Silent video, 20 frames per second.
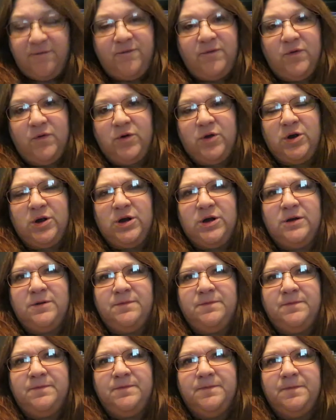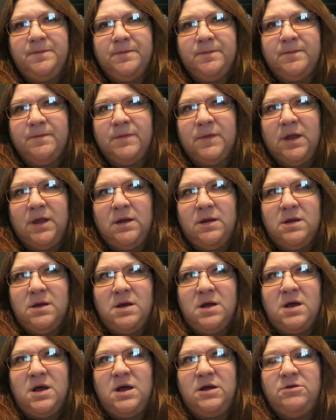for
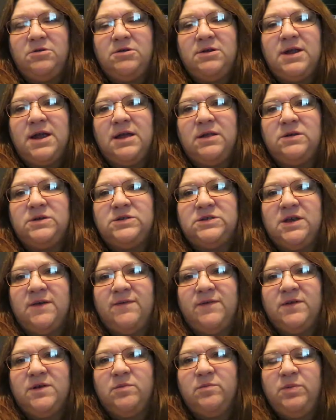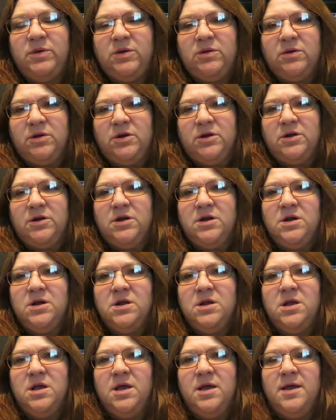$100 off a computer
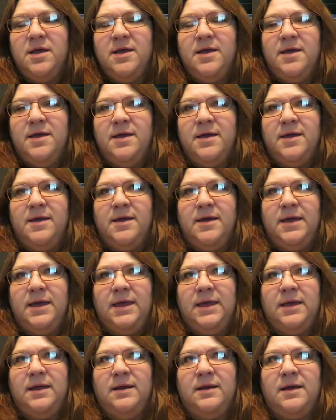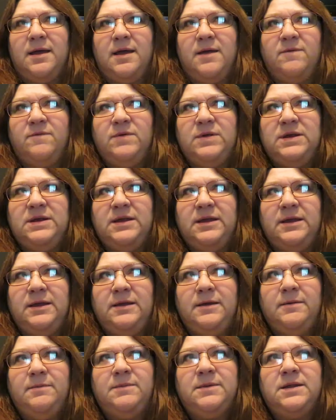and I
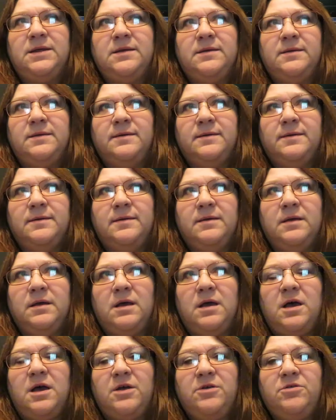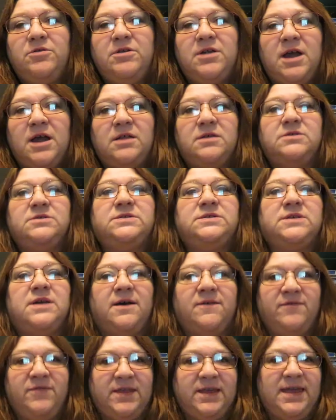redeemed $100
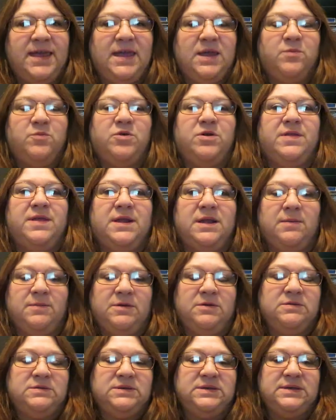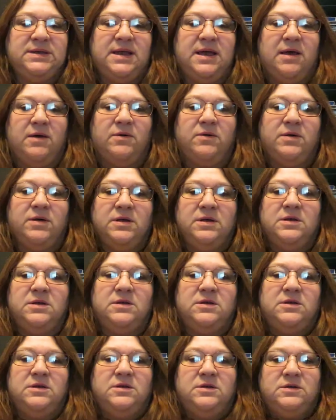off the camera that I'm using now.
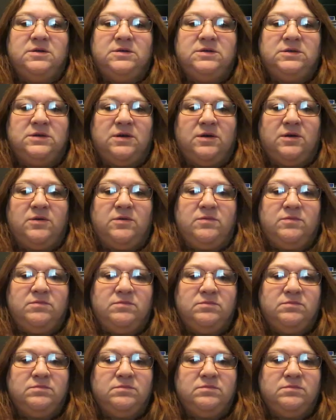So,